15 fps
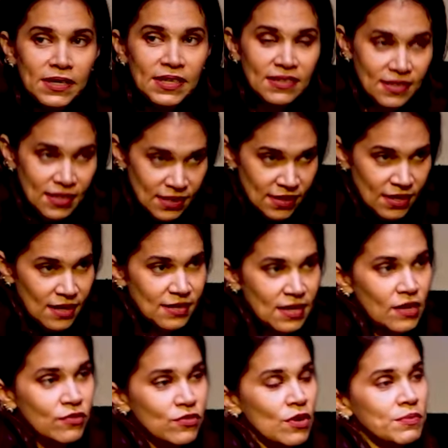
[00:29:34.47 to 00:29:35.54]
distance
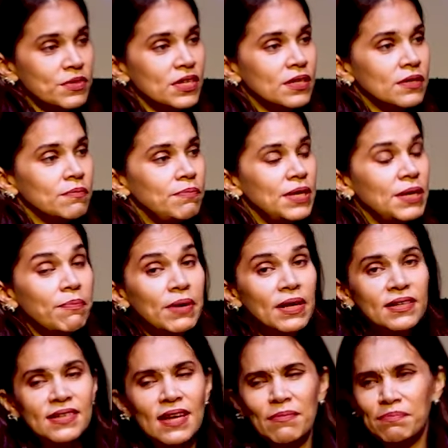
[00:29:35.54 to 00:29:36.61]
ourselves from certain
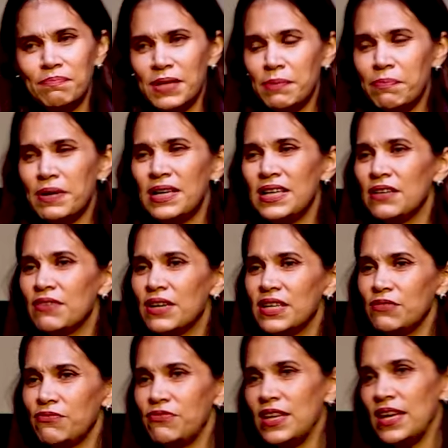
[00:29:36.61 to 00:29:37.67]
people. Some people,
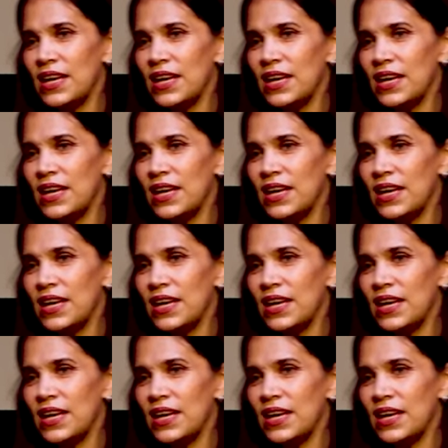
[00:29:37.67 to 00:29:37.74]
even if